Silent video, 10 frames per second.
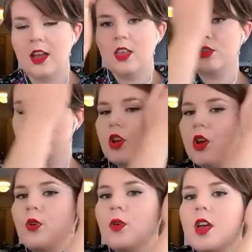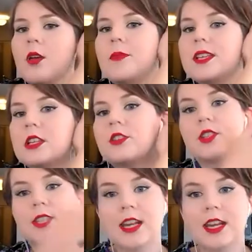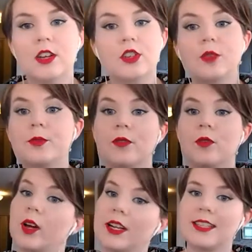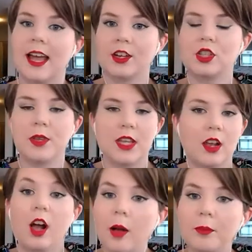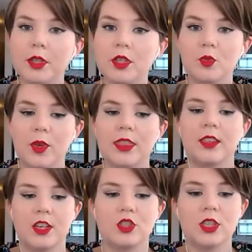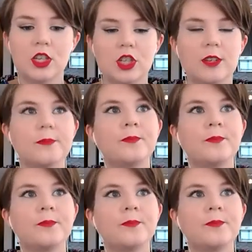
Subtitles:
There's no misunderstanding in terms of what is actually being accomplished with the legislation,